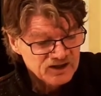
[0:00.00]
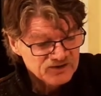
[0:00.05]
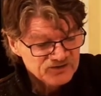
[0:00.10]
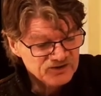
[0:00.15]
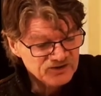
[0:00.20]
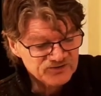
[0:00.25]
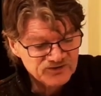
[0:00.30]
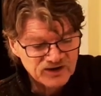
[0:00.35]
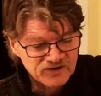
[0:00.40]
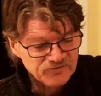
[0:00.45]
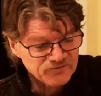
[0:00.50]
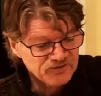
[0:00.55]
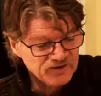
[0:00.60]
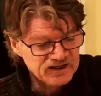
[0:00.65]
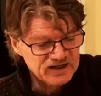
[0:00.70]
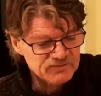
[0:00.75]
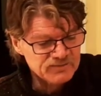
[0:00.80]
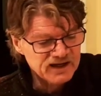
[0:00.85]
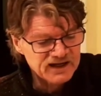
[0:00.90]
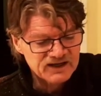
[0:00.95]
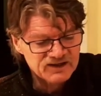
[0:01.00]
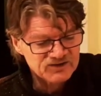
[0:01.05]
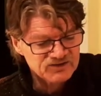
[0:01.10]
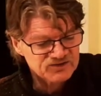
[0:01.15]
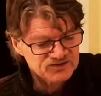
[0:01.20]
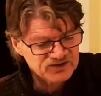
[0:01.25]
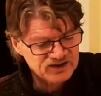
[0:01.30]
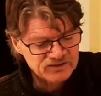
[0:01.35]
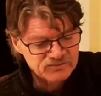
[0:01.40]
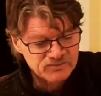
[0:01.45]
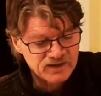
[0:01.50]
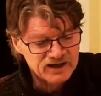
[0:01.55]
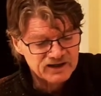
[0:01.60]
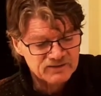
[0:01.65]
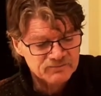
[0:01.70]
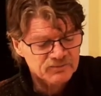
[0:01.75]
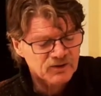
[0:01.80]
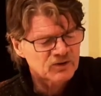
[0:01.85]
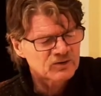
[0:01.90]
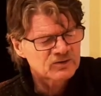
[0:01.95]
So she fed him eggs and
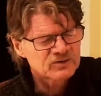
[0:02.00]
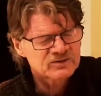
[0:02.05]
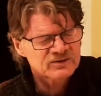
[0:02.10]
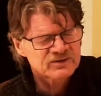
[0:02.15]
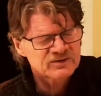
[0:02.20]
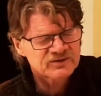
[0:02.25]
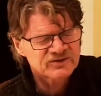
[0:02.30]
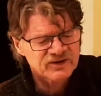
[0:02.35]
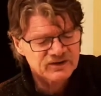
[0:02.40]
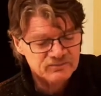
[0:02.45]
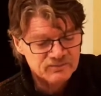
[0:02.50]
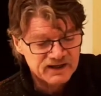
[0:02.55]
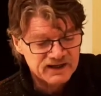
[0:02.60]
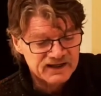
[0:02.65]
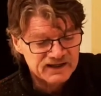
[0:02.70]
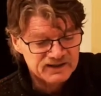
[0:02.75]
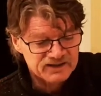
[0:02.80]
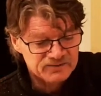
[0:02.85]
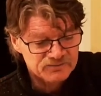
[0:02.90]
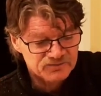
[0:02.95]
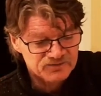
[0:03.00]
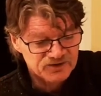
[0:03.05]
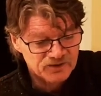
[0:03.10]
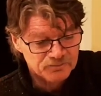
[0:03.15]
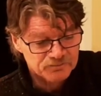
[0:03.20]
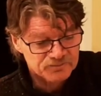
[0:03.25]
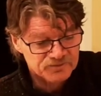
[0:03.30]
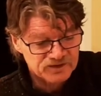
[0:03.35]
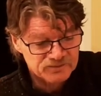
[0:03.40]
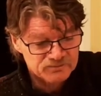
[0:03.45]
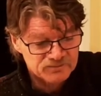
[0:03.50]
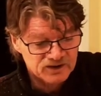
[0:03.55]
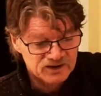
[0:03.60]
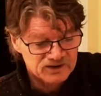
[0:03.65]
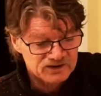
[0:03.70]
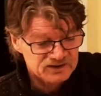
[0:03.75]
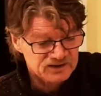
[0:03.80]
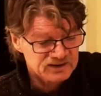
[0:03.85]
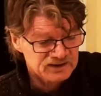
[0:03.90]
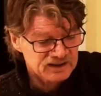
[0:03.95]
marrow bones and made him suck them
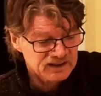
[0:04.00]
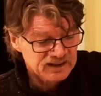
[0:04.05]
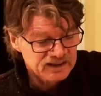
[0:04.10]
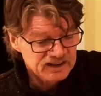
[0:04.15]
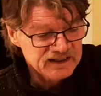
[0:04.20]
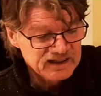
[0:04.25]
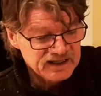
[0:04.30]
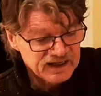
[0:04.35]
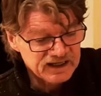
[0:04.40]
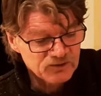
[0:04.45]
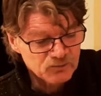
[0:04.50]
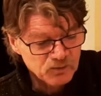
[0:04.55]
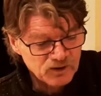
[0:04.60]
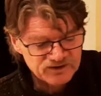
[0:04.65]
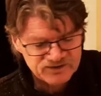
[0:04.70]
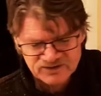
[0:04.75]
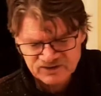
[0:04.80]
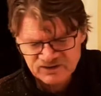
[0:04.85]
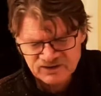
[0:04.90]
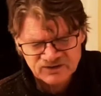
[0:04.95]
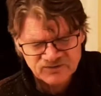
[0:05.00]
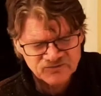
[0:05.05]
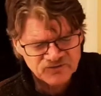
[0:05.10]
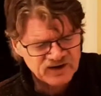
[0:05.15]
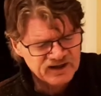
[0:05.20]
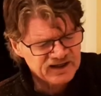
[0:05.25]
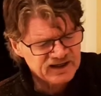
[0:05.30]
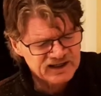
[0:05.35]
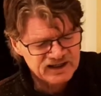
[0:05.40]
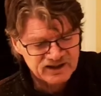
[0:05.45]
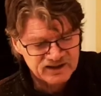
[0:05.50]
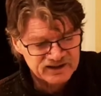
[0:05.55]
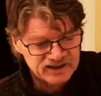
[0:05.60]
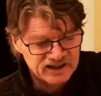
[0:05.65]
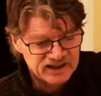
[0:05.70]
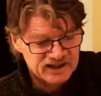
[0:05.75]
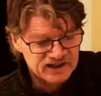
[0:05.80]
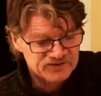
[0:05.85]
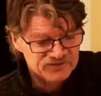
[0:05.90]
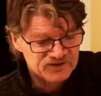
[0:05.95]
all, and it wasn't very long
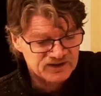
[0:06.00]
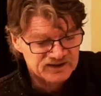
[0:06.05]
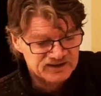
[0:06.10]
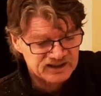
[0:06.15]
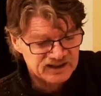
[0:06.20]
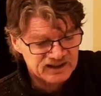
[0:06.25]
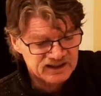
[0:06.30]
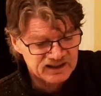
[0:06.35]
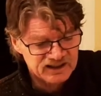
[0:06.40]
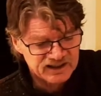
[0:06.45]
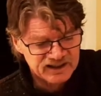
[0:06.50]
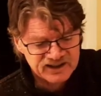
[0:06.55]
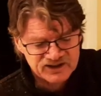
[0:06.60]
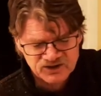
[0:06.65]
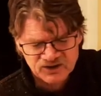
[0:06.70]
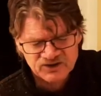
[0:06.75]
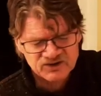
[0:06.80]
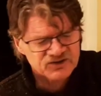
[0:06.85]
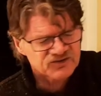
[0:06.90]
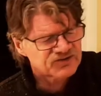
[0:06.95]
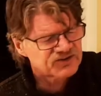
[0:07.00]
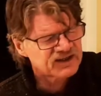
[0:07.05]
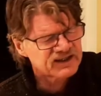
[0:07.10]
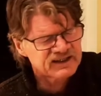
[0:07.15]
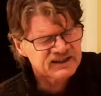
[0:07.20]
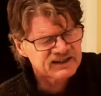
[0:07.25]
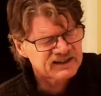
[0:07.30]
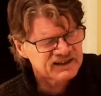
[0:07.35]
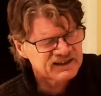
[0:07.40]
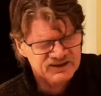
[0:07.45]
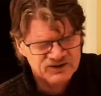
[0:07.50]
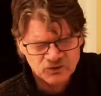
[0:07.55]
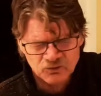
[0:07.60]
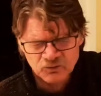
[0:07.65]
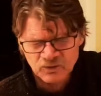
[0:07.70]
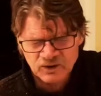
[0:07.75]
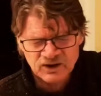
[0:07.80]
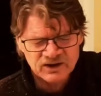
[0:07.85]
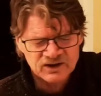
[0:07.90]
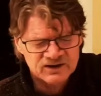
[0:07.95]
after till he couldn't see the
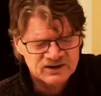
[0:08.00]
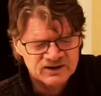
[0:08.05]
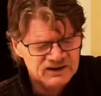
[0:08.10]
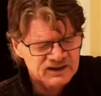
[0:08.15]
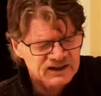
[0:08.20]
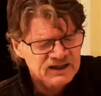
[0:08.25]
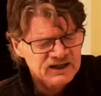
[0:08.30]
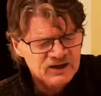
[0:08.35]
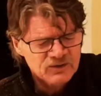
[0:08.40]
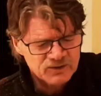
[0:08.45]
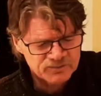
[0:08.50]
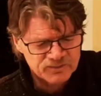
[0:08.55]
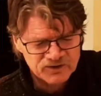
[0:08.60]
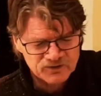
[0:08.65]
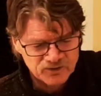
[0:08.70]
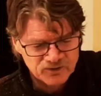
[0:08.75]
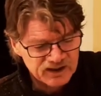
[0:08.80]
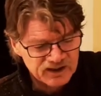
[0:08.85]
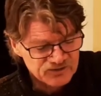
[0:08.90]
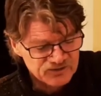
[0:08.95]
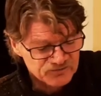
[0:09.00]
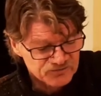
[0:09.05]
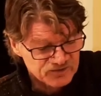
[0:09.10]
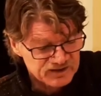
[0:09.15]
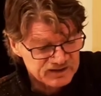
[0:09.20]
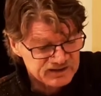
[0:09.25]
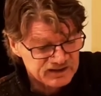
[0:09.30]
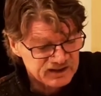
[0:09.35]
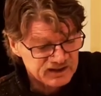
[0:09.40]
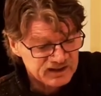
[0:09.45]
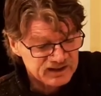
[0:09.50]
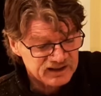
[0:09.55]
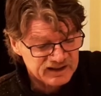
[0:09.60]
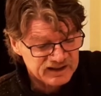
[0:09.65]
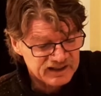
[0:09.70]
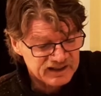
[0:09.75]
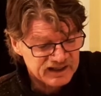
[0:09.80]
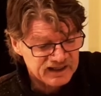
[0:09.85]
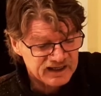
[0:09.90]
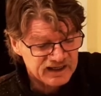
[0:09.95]
wall, with me rightful
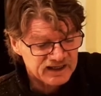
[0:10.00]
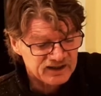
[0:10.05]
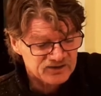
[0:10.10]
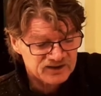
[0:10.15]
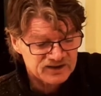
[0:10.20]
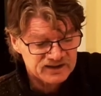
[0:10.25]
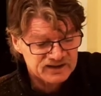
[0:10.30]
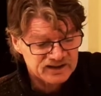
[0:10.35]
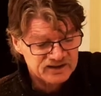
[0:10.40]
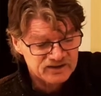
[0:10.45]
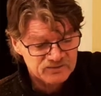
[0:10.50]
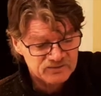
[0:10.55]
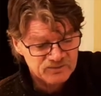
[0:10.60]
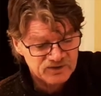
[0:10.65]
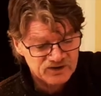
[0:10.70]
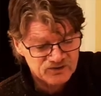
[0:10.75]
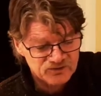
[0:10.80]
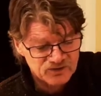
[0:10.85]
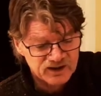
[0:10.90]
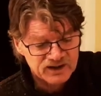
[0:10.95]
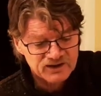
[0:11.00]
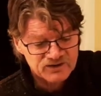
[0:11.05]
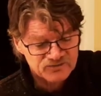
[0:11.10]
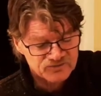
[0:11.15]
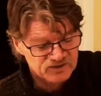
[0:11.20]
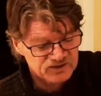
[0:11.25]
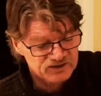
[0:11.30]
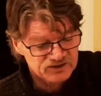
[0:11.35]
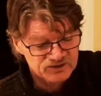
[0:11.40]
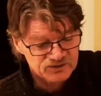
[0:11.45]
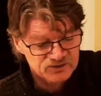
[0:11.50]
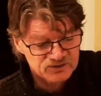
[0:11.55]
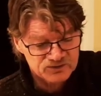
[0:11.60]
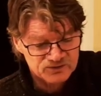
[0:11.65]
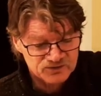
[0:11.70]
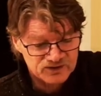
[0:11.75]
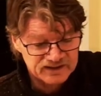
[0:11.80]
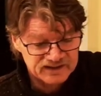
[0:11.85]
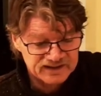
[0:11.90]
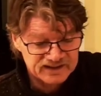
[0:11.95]
diddly earl and me rightful to
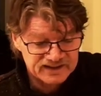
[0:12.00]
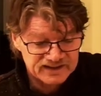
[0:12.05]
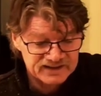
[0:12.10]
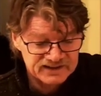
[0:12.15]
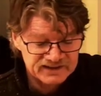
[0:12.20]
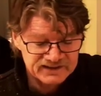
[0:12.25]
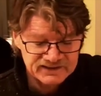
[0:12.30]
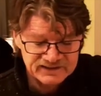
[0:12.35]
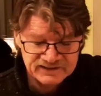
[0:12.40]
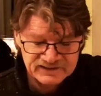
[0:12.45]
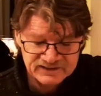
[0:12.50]
relay.